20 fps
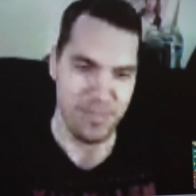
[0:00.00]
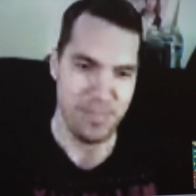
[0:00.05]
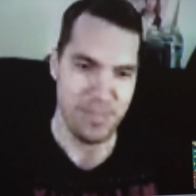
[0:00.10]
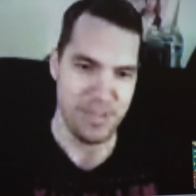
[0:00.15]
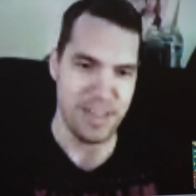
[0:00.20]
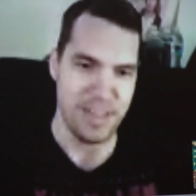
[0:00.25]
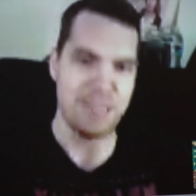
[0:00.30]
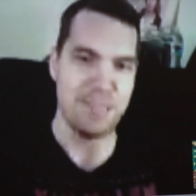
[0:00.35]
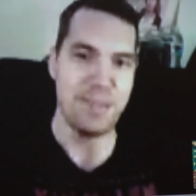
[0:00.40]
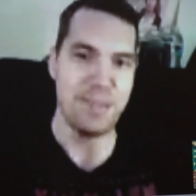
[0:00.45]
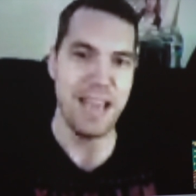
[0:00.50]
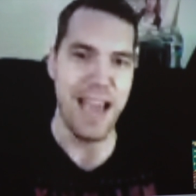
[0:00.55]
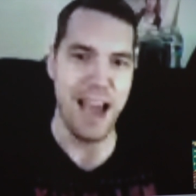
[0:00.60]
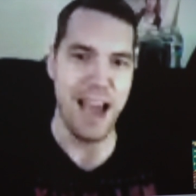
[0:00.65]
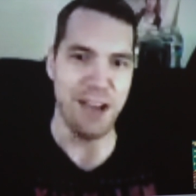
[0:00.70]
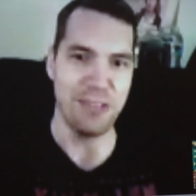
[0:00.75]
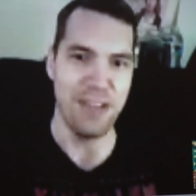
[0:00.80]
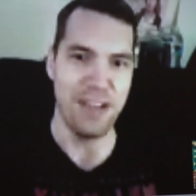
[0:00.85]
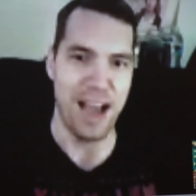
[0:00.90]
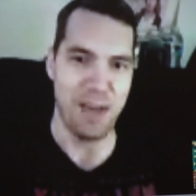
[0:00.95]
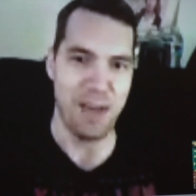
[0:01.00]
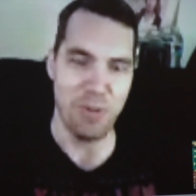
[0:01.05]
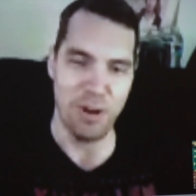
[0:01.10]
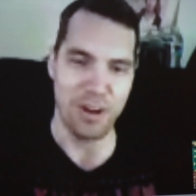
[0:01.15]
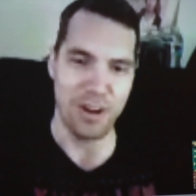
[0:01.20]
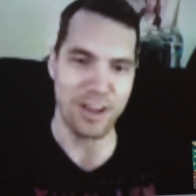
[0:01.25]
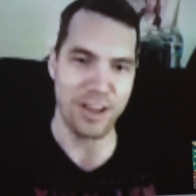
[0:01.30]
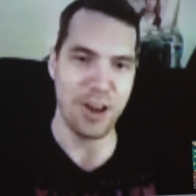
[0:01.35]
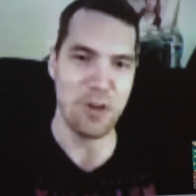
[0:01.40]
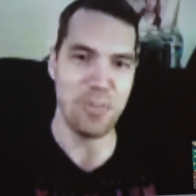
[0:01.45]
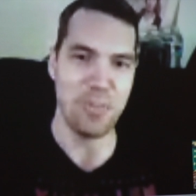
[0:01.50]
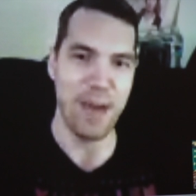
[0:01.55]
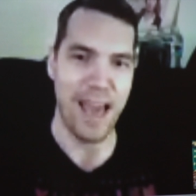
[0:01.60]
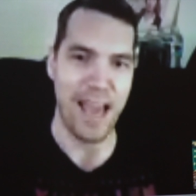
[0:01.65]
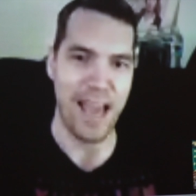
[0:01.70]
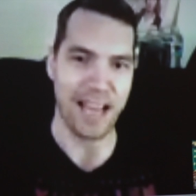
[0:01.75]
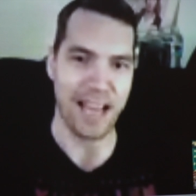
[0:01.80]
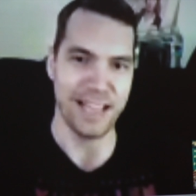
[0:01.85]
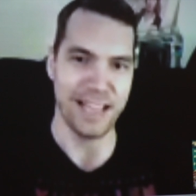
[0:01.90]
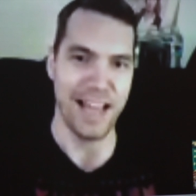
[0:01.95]
Send me out. I want to go
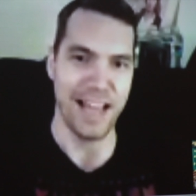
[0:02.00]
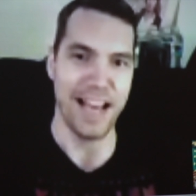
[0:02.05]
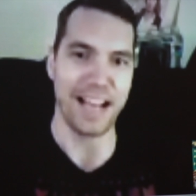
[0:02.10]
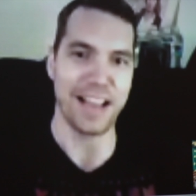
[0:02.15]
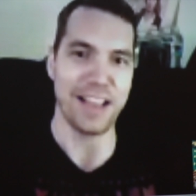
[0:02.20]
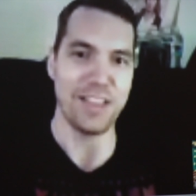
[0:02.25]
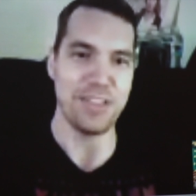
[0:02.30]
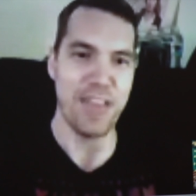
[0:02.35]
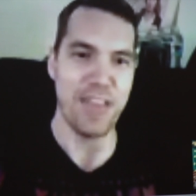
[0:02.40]
back. Like